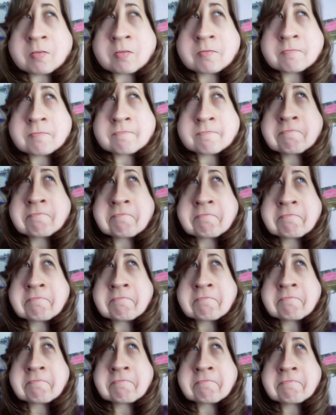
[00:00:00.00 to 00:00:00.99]

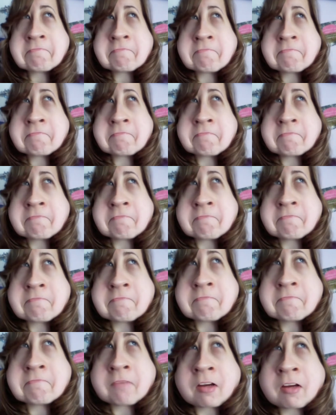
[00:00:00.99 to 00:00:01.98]

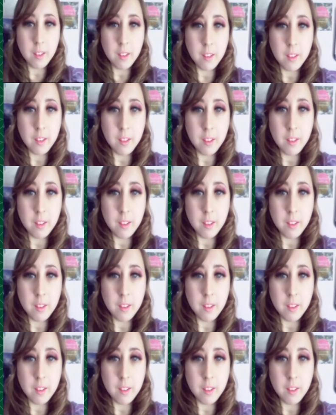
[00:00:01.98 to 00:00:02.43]
Nothing is said.